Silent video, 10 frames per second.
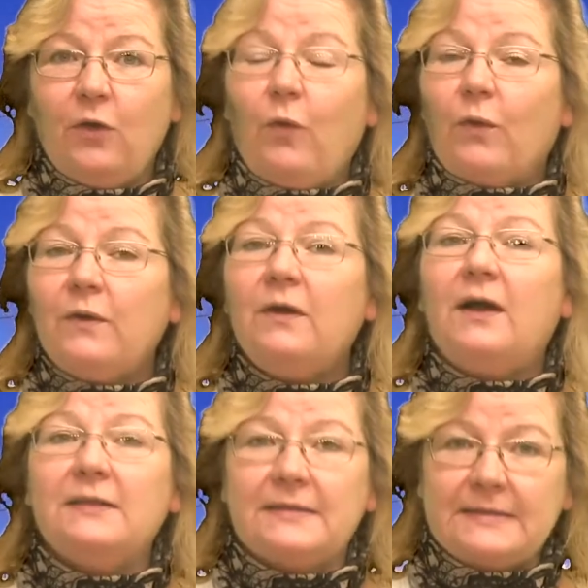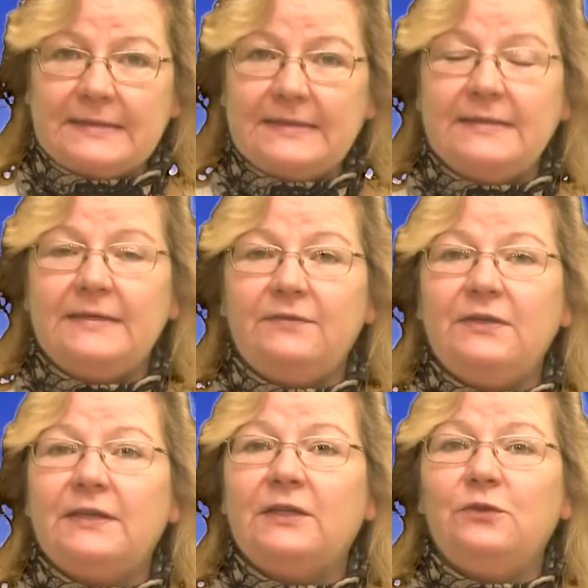or on the DCTV
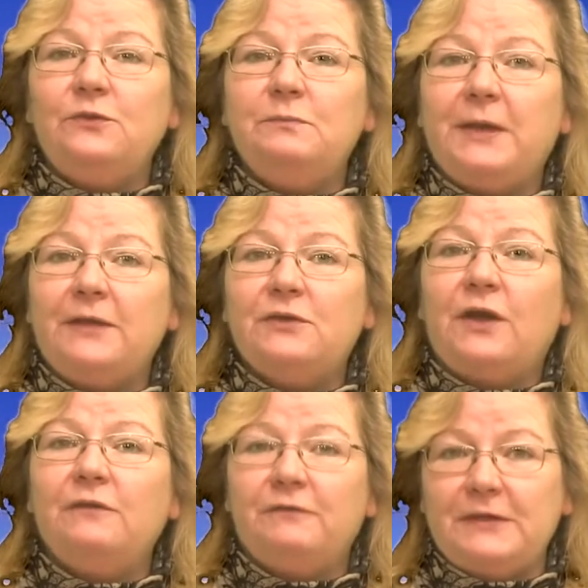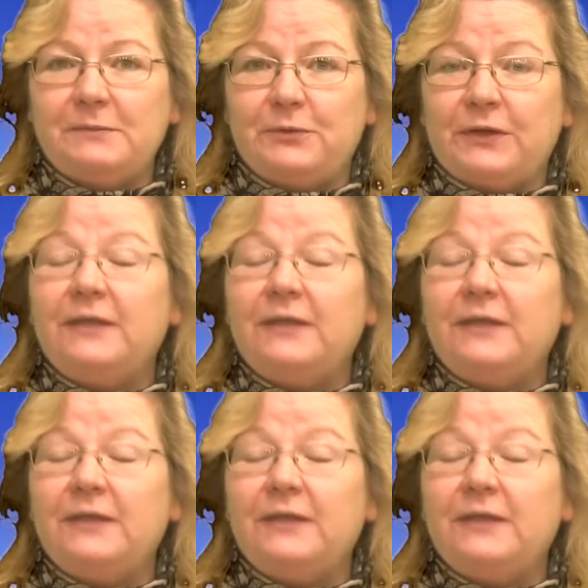Daily News page on Facebook.